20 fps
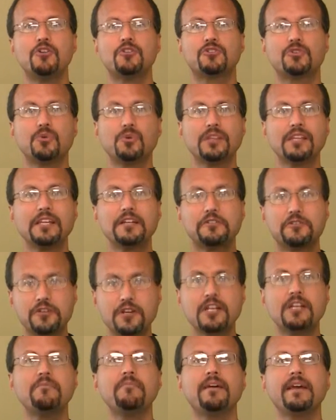to
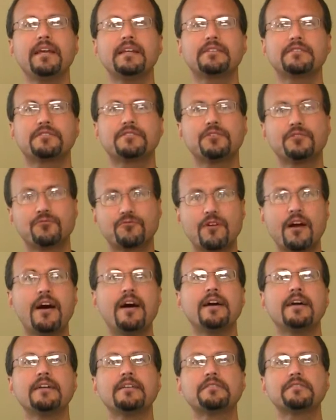legitimate the
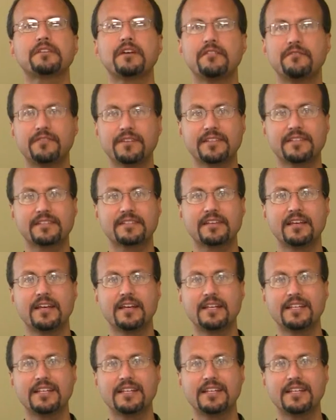rise of this